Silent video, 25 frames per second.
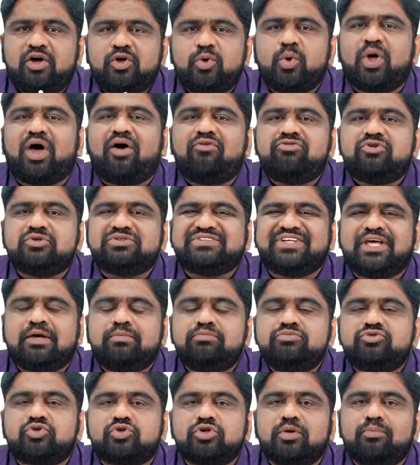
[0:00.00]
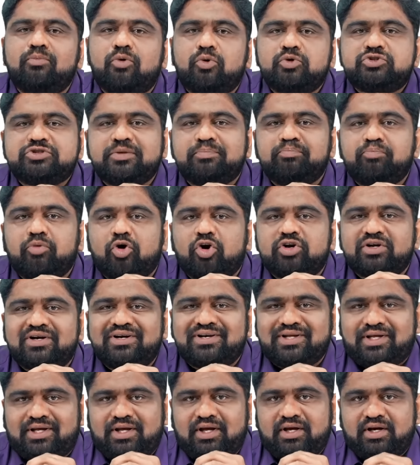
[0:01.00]
You have to skim through the most
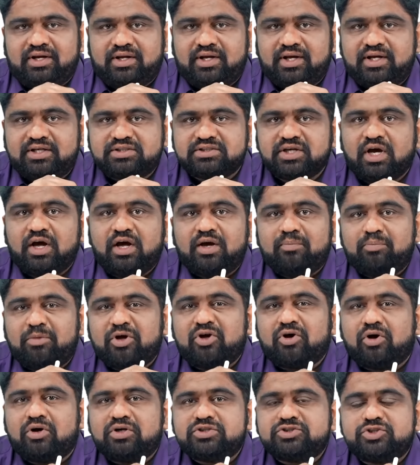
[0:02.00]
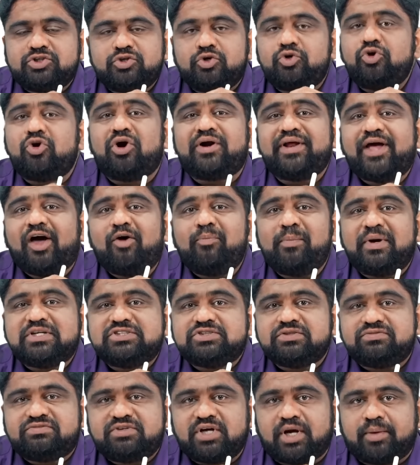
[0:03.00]
important areas because you do not have
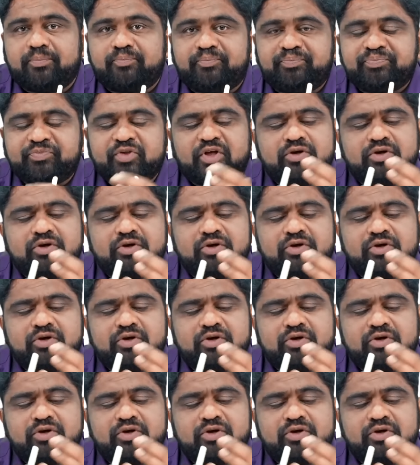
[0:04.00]
much of time.